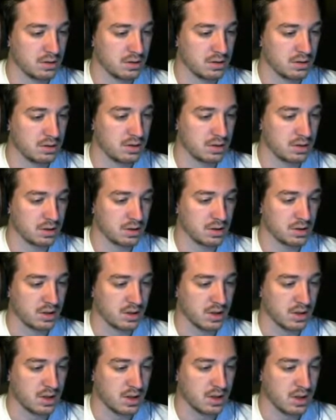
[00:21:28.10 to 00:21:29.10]
Look,
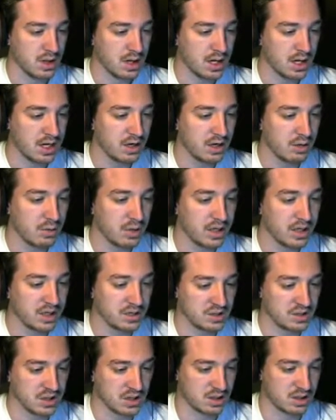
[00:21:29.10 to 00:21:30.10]
I don't like
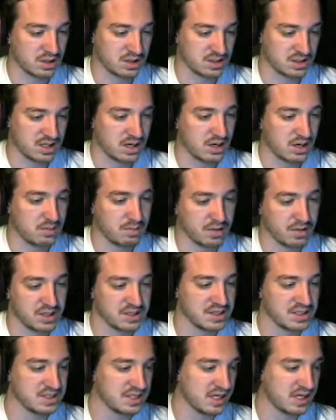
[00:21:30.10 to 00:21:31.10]
dark, scary
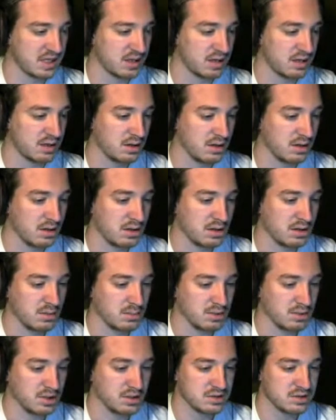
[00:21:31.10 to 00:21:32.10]
places either,
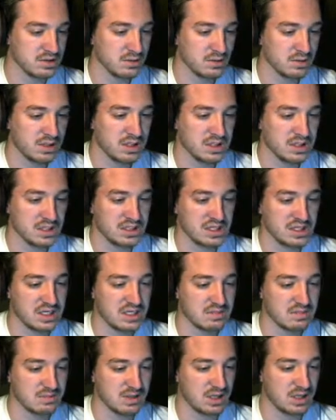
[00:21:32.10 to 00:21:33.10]
but there's no need to
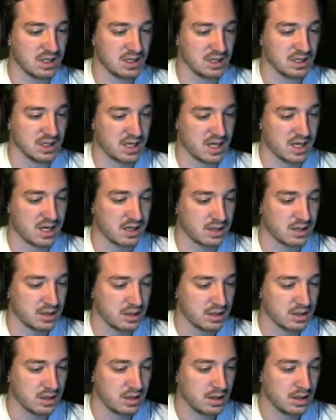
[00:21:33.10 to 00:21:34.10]
tease me like that.
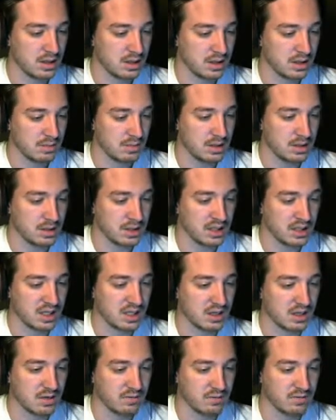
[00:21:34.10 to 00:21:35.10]
I'm not a
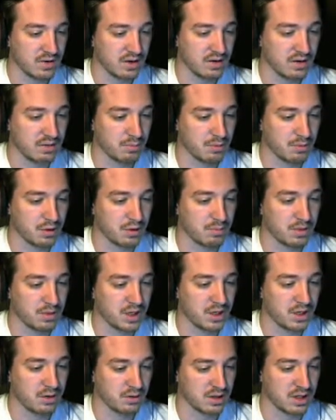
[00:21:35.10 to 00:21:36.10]
kid afraid of the
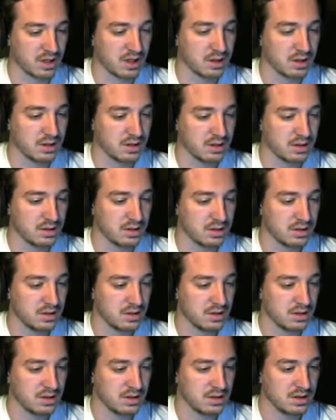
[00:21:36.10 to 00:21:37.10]
boogeyman, okay?
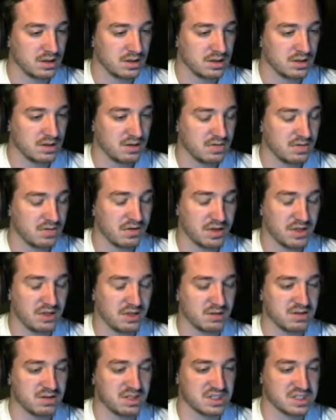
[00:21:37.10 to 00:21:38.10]
Funny
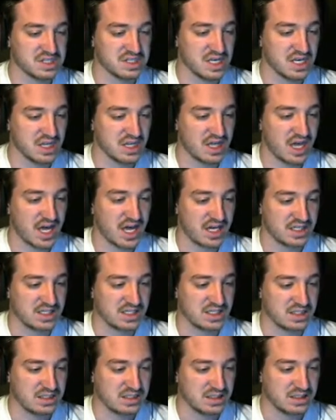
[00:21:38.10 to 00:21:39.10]
you should say that.
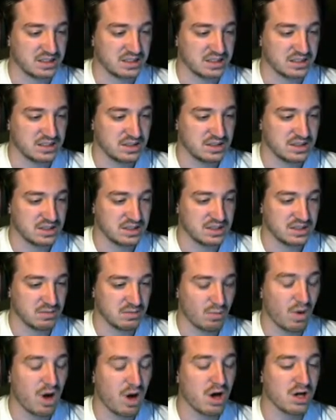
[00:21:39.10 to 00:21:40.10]

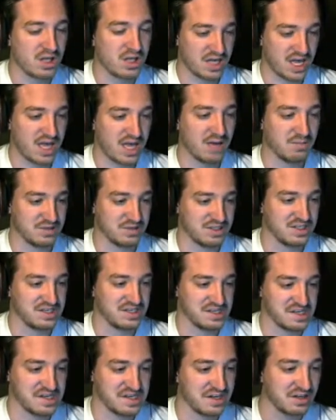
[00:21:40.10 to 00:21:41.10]
Wrong game,
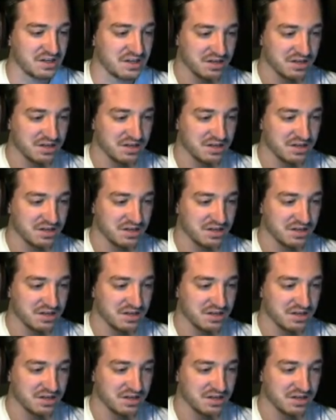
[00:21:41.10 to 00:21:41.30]
sissy.